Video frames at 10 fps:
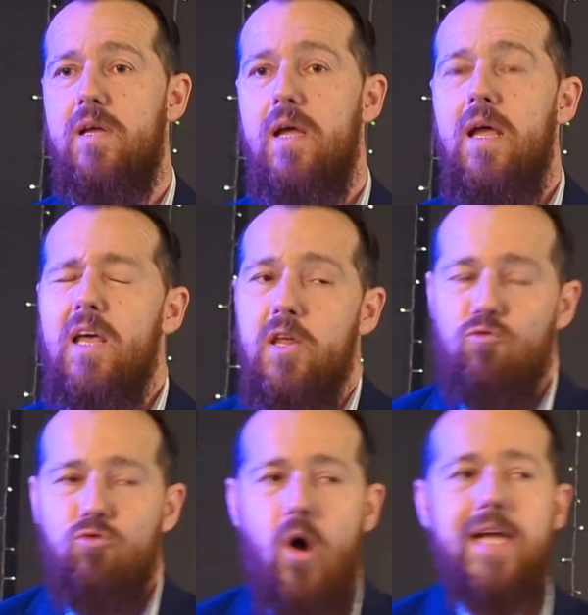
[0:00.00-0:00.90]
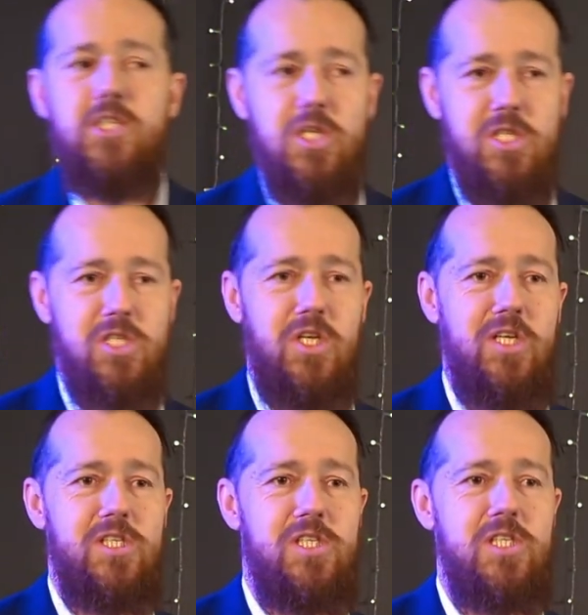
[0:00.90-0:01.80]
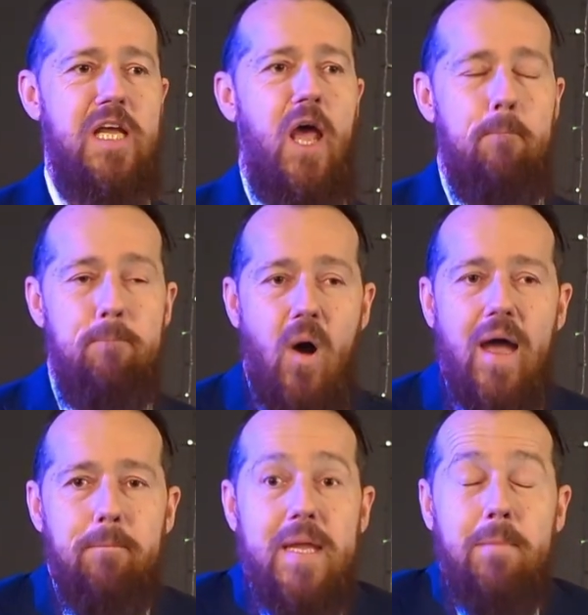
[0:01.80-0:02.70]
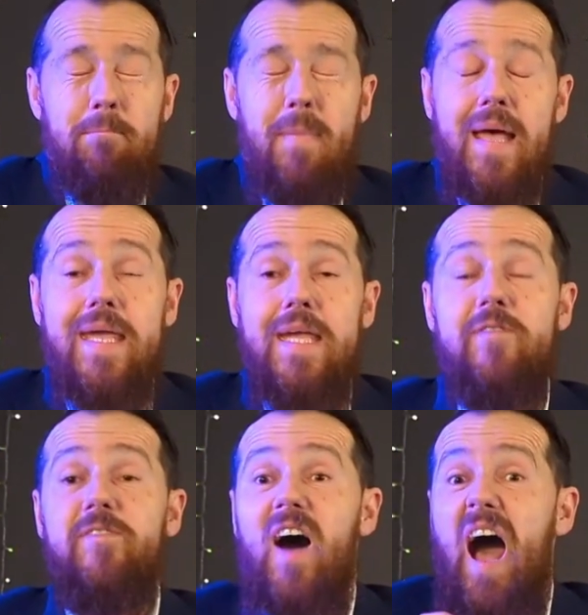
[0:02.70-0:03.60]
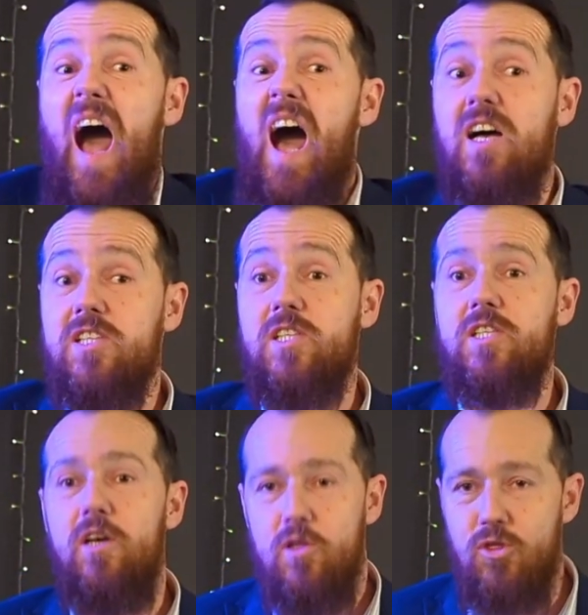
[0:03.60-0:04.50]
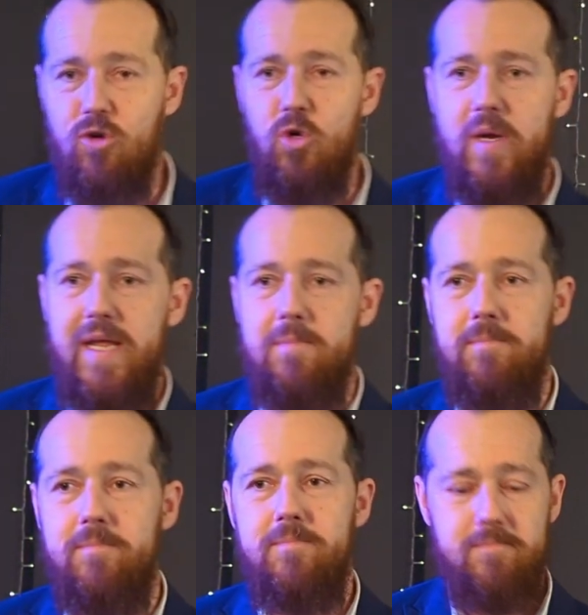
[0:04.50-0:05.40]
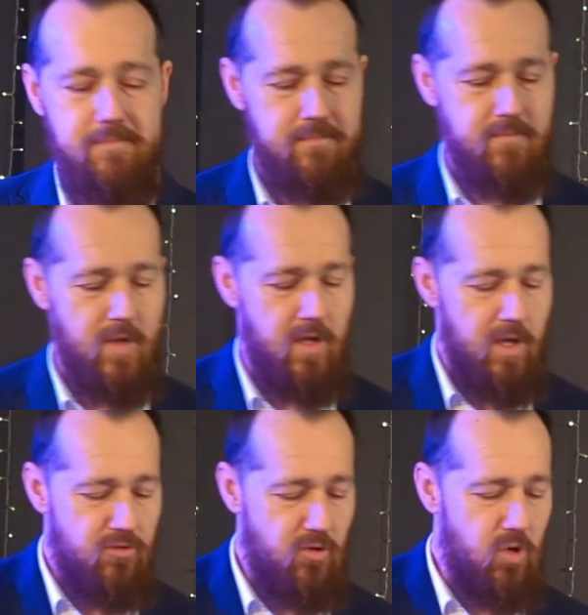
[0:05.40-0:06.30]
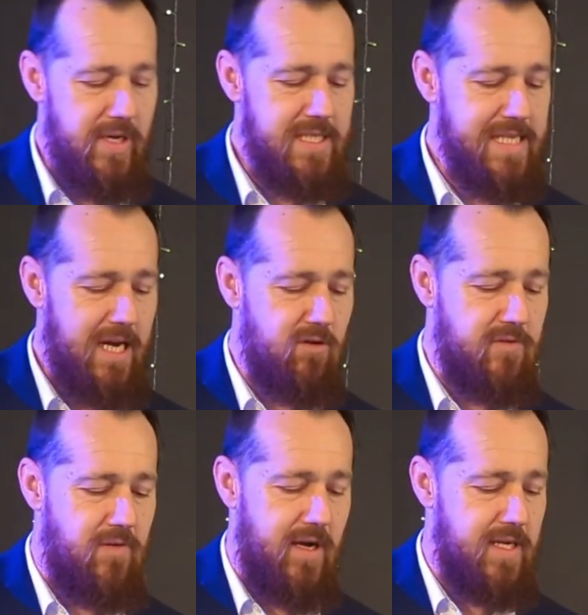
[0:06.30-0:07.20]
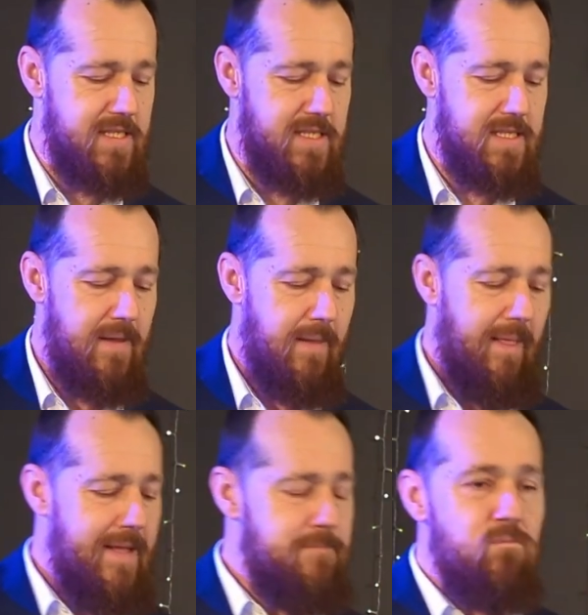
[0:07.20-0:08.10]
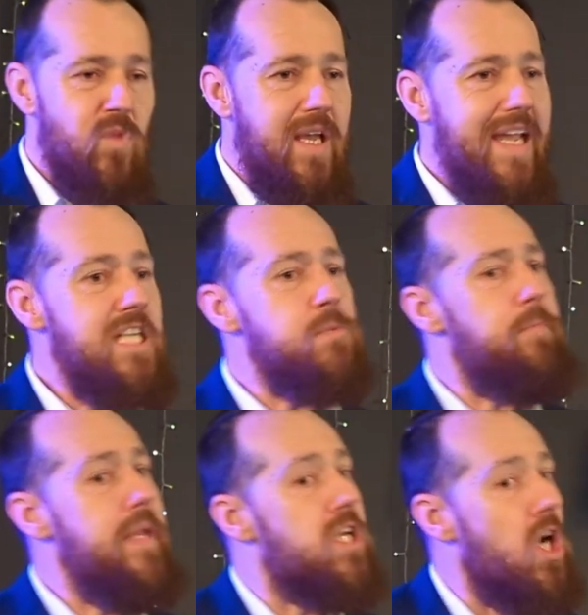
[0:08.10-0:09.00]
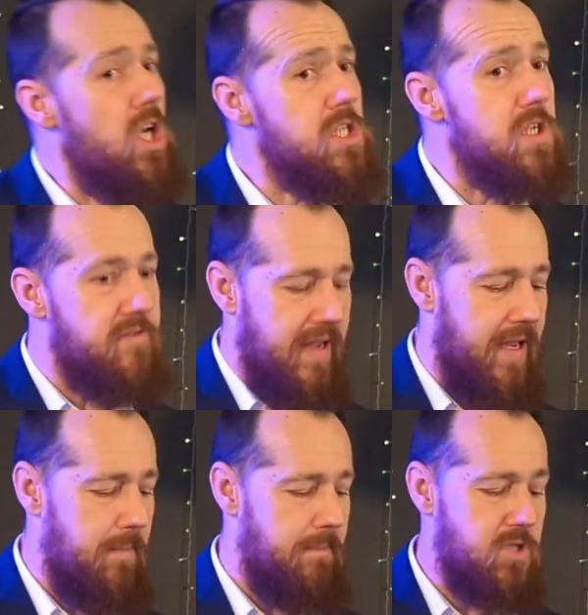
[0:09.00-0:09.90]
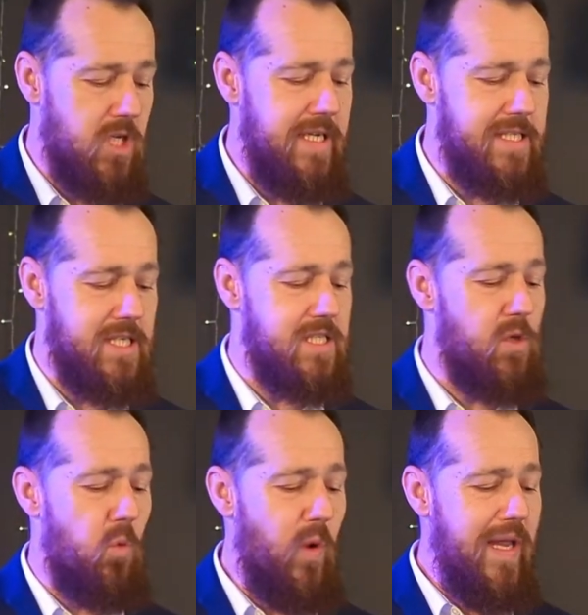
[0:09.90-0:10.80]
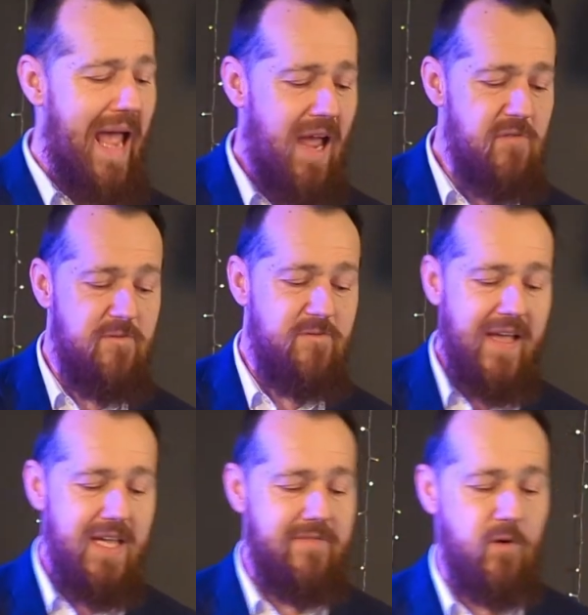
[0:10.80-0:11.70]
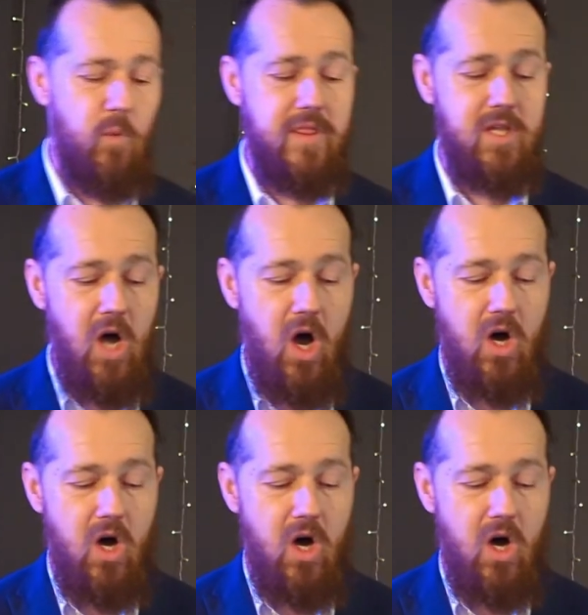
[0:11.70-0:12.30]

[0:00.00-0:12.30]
that righteousness might be made for us through him, through his sacrifice. It's because of him, Jesus, that we have favour with God.